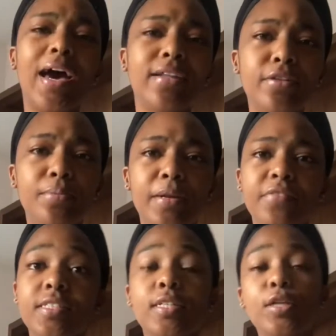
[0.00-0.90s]
a little bit of a
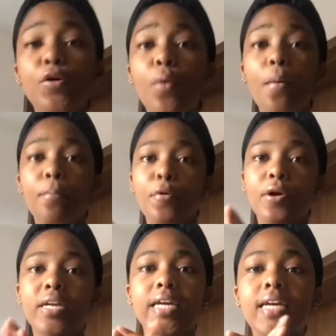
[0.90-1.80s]
slow
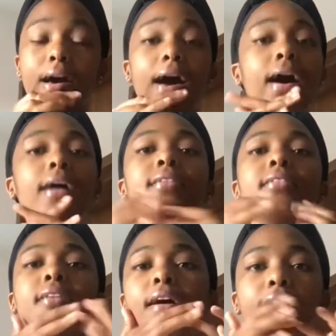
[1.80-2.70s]
morning. I
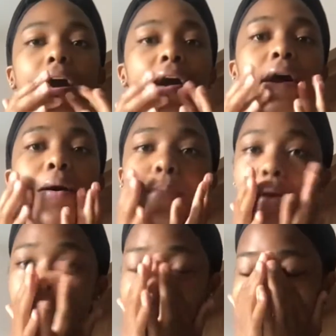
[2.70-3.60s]
just got up
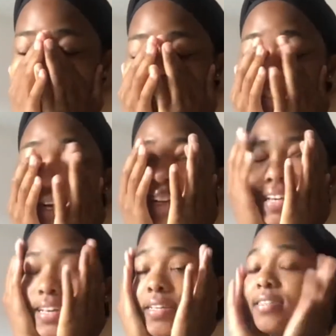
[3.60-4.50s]
and got
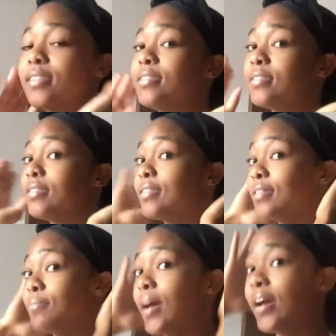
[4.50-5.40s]
ready,
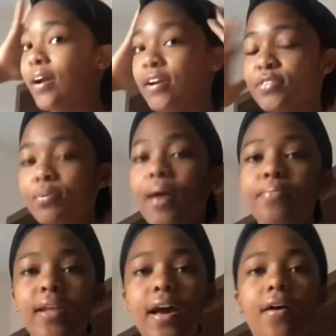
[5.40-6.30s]
did my hair, it's wrapped
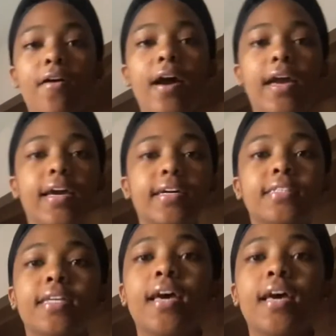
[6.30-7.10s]
now, and